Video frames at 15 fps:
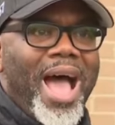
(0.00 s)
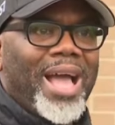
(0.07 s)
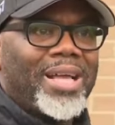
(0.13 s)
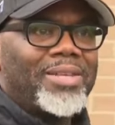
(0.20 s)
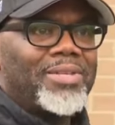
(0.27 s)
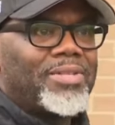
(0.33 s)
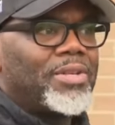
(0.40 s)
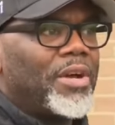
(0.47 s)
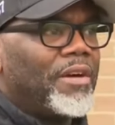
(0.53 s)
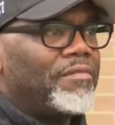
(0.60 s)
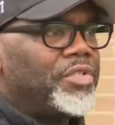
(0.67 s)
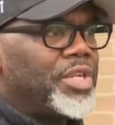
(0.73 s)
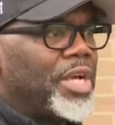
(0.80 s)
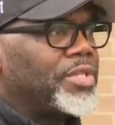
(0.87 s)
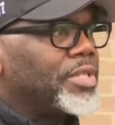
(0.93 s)
acts
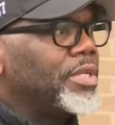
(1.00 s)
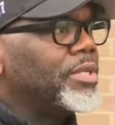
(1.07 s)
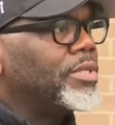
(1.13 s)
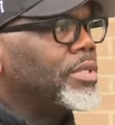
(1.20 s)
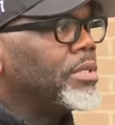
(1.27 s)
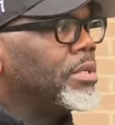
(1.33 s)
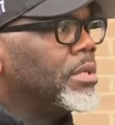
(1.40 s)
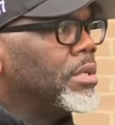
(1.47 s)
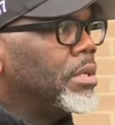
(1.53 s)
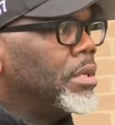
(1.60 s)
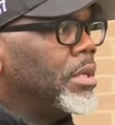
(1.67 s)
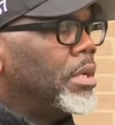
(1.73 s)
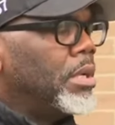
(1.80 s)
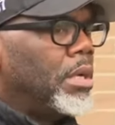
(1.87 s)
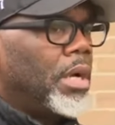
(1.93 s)
of justice
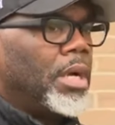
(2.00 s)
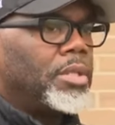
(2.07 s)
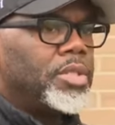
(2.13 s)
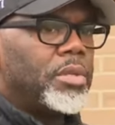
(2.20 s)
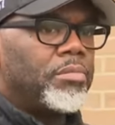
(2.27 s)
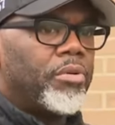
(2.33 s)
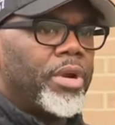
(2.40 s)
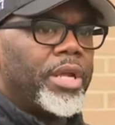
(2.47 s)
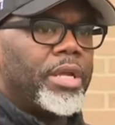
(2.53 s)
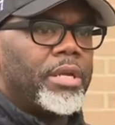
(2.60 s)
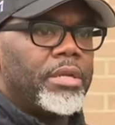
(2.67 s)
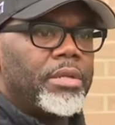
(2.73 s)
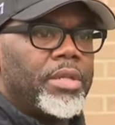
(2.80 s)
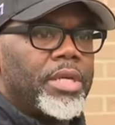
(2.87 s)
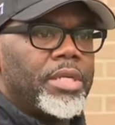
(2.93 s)
uh, to
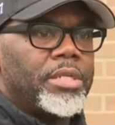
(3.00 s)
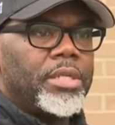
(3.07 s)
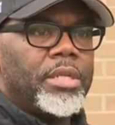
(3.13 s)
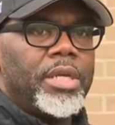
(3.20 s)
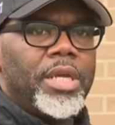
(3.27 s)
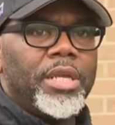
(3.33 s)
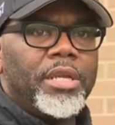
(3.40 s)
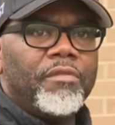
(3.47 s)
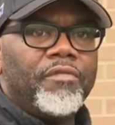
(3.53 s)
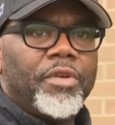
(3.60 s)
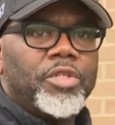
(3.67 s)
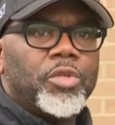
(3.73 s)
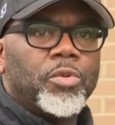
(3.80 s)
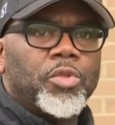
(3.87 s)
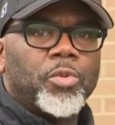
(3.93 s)
bring the
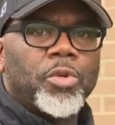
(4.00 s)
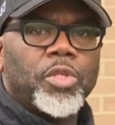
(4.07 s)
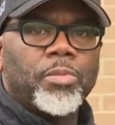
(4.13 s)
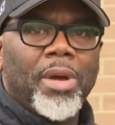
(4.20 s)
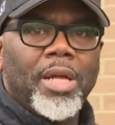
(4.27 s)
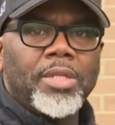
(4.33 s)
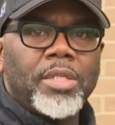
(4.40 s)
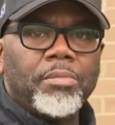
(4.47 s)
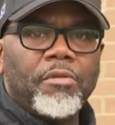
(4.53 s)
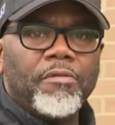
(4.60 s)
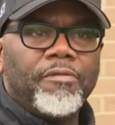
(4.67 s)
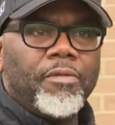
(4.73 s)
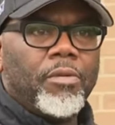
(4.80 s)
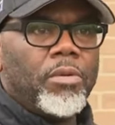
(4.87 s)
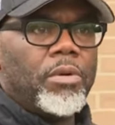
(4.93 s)
individuals
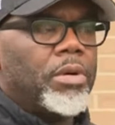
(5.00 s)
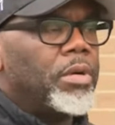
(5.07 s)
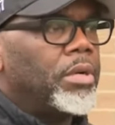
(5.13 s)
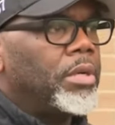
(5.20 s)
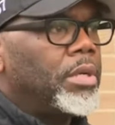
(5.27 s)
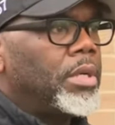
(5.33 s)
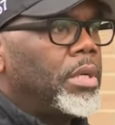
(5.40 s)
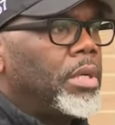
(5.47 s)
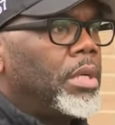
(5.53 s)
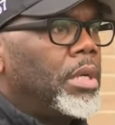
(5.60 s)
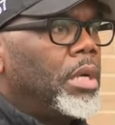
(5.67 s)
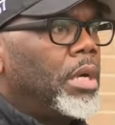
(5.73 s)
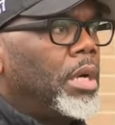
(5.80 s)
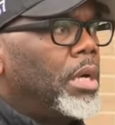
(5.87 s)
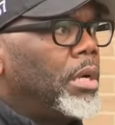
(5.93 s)
responsible for
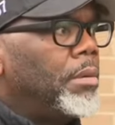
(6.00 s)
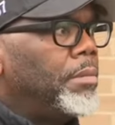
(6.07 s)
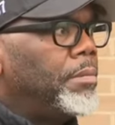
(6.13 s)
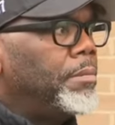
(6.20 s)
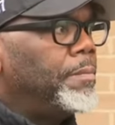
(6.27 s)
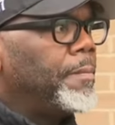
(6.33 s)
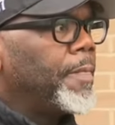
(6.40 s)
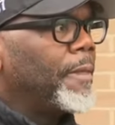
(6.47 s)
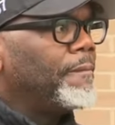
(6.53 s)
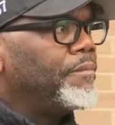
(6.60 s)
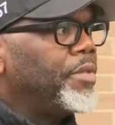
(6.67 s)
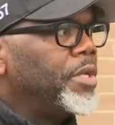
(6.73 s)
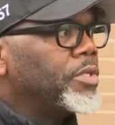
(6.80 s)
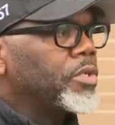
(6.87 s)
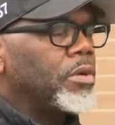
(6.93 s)
um,
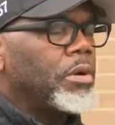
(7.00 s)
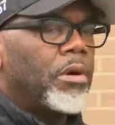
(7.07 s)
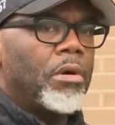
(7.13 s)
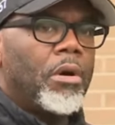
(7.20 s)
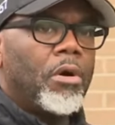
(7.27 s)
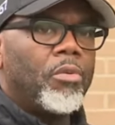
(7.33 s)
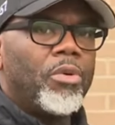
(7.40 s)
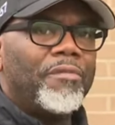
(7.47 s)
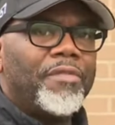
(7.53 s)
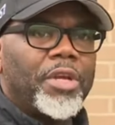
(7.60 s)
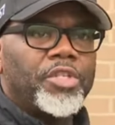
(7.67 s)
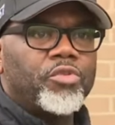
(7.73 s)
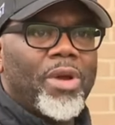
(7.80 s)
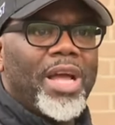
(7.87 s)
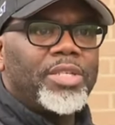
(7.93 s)
this
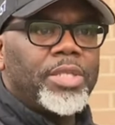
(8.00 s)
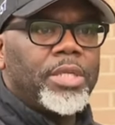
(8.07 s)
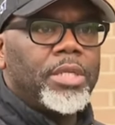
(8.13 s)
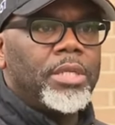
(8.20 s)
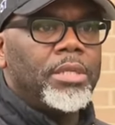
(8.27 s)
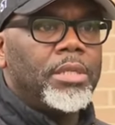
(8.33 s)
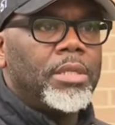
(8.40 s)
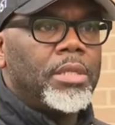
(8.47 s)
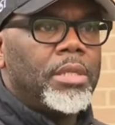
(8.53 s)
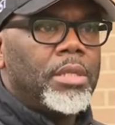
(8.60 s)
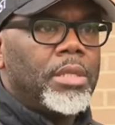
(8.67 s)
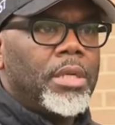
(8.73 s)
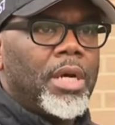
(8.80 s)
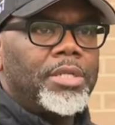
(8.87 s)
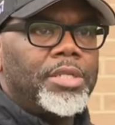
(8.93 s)
horrific tragedy
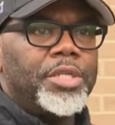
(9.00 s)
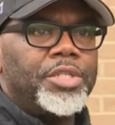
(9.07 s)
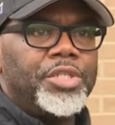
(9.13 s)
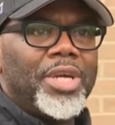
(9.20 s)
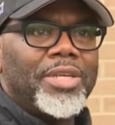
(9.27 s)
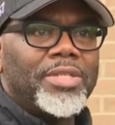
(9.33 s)
uh, to